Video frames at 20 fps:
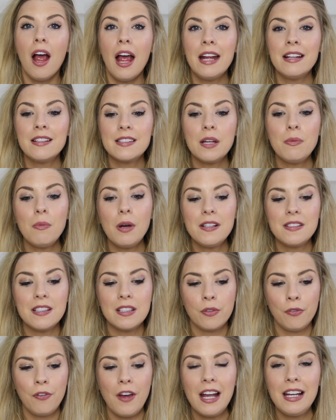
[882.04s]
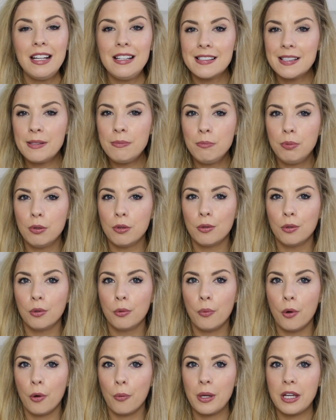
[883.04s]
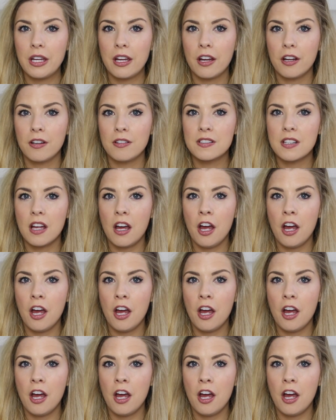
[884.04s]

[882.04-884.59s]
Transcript: In some ways, it's fairly simple what we use.